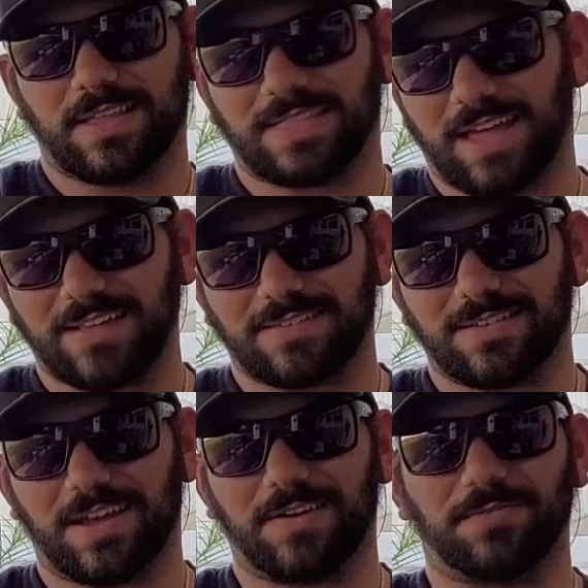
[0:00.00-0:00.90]
that
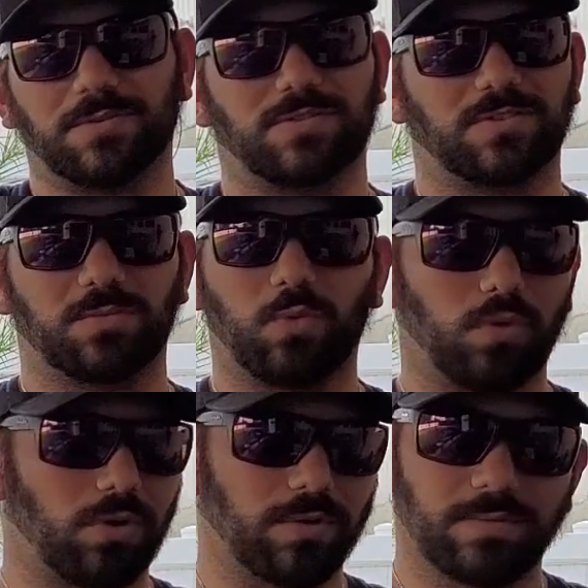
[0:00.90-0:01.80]
stuff was just
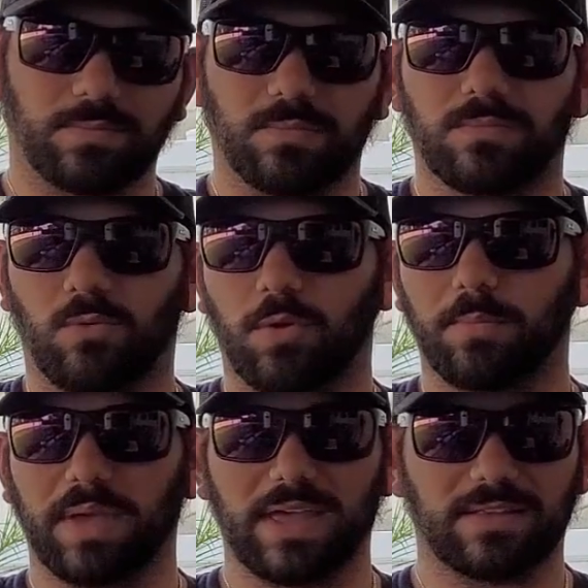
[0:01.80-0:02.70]
more
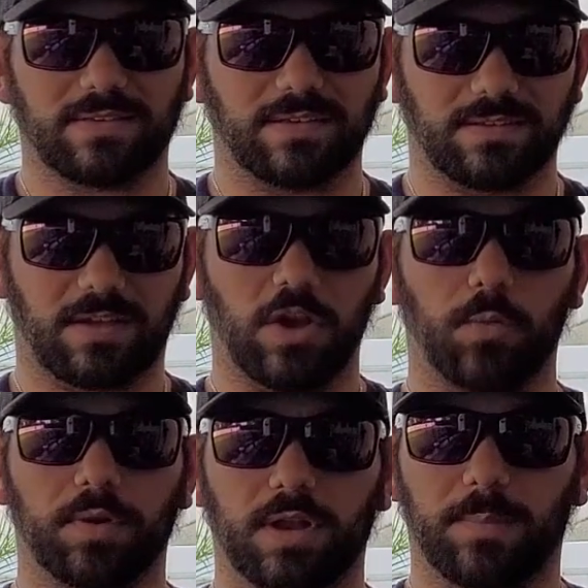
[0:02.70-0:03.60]
baits until I opened it